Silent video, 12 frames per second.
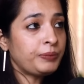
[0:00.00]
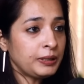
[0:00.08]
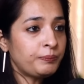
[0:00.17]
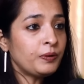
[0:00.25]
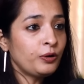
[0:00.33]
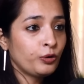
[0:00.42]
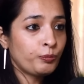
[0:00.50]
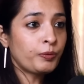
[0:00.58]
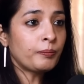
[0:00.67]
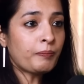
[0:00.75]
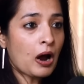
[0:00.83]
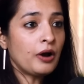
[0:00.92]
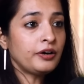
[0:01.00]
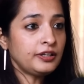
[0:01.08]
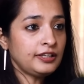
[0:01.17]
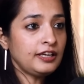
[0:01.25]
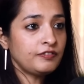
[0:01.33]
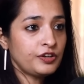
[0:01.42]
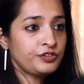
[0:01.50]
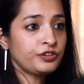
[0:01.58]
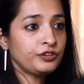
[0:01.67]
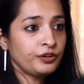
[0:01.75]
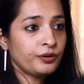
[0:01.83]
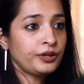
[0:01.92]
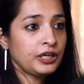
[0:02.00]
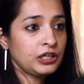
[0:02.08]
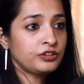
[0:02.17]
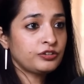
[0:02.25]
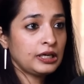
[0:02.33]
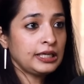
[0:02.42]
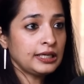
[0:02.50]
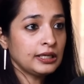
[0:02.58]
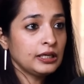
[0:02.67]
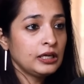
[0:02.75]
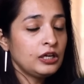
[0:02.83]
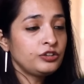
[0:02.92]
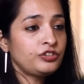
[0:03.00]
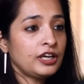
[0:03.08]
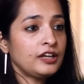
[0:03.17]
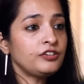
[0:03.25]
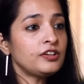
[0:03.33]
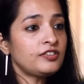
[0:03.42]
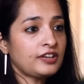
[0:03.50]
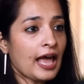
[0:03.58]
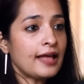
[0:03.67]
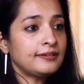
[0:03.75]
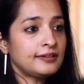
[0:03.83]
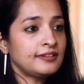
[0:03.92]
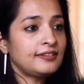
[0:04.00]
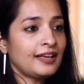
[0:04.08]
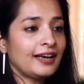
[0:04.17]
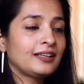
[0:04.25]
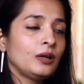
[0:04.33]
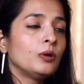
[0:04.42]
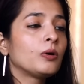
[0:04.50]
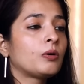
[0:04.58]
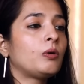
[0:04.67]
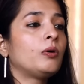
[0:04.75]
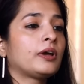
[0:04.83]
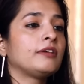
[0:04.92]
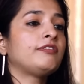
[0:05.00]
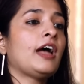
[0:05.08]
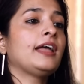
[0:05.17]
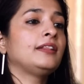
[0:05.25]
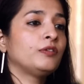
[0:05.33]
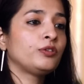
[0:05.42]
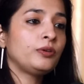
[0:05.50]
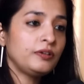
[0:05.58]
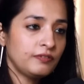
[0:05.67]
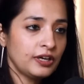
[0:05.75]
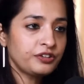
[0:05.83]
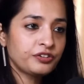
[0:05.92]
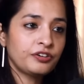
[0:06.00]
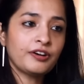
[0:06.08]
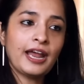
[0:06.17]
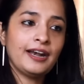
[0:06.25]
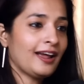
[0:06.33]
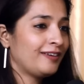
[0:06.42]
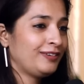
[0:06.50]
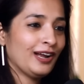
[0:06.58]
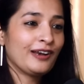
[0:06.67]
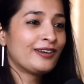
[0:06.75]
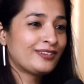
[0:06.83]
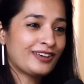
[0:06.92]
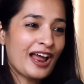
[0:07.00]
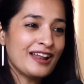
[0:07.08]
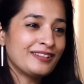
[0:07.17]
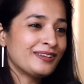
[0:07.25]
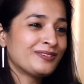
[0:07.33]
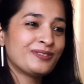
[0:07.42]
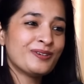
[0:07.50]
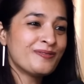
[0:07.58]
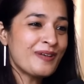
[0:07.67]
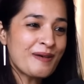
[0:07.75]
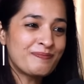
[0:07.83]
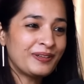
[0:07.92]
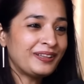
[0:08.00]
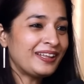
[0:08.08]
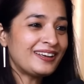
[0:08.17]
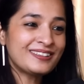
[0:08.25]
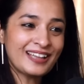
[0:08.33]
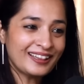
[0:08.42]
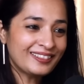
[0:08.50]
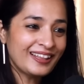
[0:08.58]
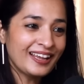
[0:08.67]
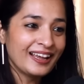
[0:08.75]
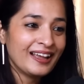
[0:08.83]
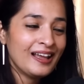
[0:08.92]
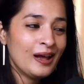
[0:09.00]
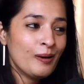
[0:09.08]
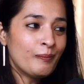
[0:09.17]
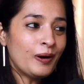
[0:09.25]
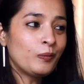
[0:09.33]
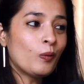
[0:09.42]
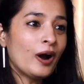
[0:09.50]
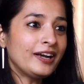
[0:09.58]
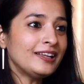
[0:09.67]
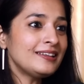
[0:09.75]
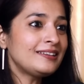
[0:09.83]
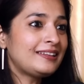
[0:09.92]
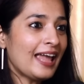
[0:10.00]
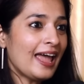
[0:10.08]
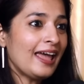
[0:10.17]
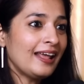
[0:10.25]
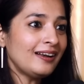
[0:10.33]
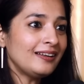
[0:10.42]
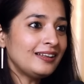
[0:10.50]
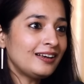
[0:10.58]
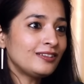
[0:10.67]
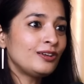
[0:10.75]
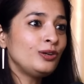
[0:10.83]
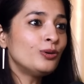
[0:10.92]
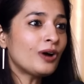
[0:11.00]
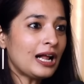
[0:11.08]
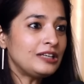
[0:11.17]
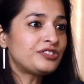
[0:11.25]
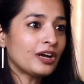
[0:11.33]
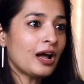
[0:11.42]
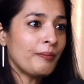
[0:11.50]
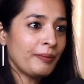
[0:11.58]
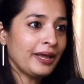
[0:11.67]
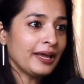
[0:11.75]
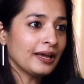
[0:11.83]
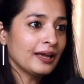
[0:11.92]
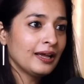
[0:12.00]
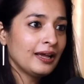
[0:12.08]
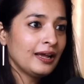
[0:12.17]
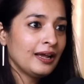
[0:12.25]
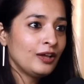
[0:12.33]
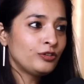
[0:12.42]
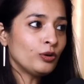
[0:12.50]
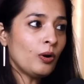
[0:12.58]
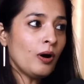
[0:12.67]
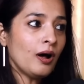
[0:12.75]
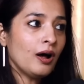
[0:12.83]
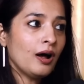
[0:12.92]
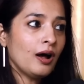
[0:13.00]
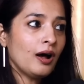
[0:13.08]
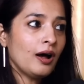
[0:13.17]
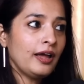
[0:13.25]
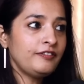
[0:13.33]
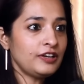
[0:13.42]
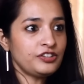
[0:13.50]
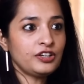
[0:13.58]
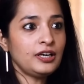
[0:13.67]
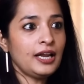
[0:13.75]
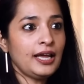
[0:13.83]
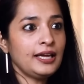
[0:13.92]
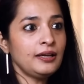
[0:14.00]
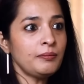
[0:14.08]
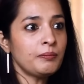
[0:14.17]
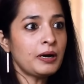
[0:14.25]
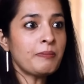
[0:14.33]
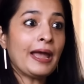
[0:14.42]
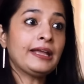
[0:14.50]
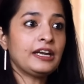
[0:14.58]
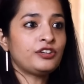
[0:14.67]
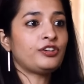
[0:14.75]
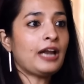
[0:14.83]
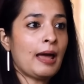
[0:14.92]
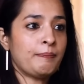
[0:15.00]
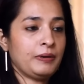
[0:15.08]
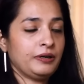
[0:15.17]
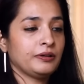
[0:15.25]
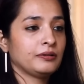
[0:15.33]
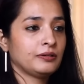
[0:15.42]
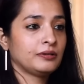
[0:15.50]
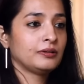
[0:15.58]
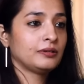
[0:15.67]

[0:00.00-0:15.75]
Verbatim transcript: people who propounded the invasion theory initially changed their stance and said ki look okay fine there was no invasion right we understand there is no weapon there is nothing but what is there there is a new culture coming so invasion nahi but migration happened